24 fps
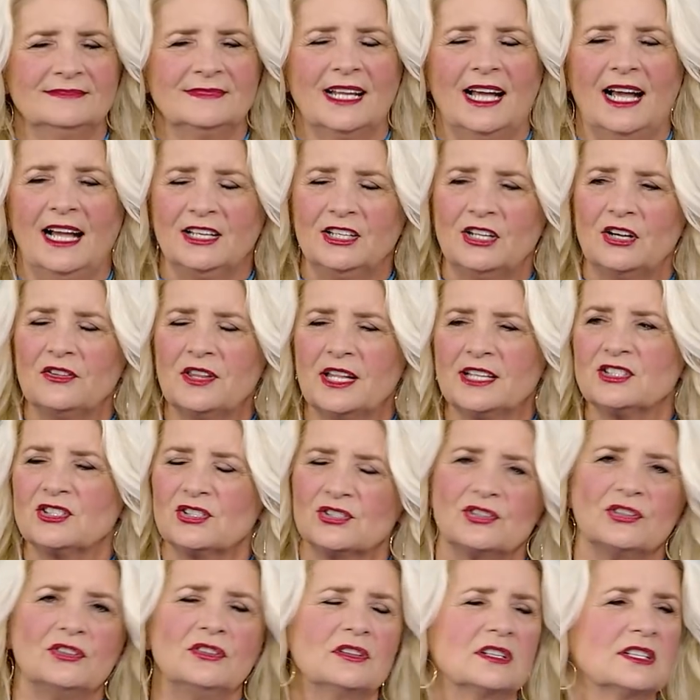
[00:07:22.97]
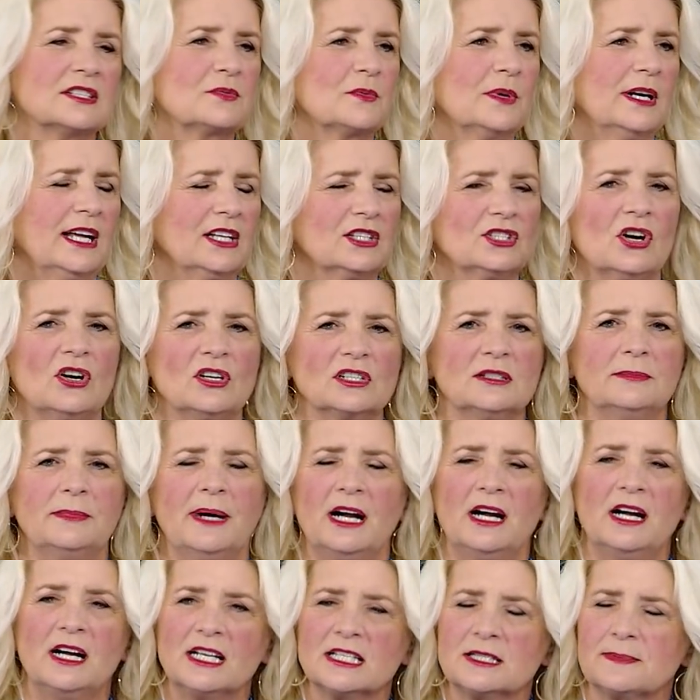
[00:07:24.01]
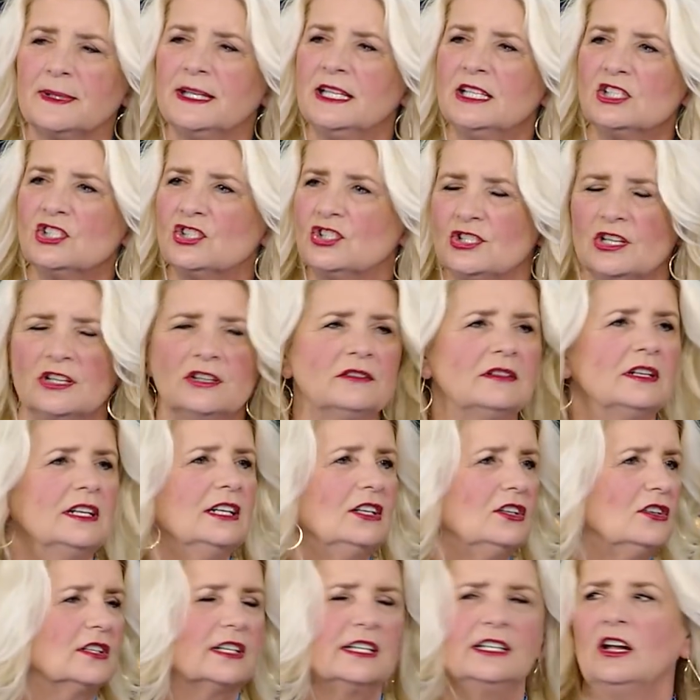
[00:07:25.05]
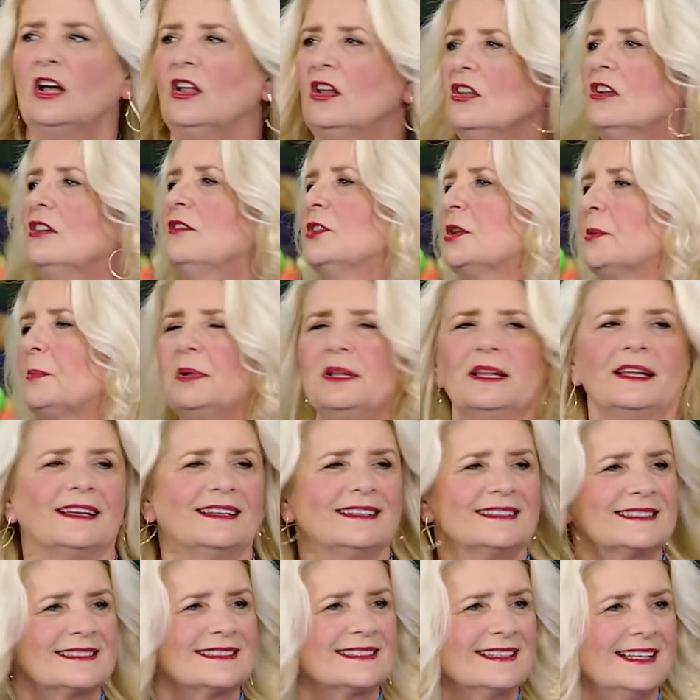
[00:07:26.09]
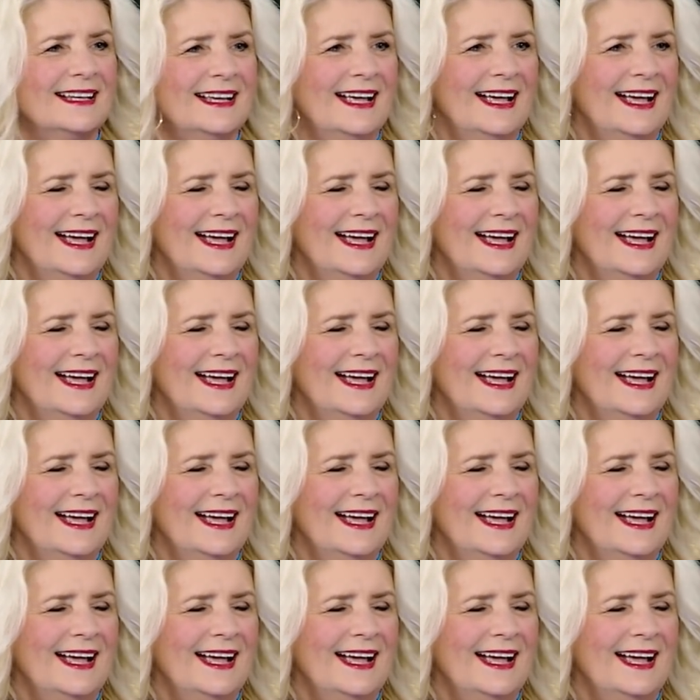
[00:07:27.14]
I know that's true because when I talk to my husband, he's generally looking all over the place.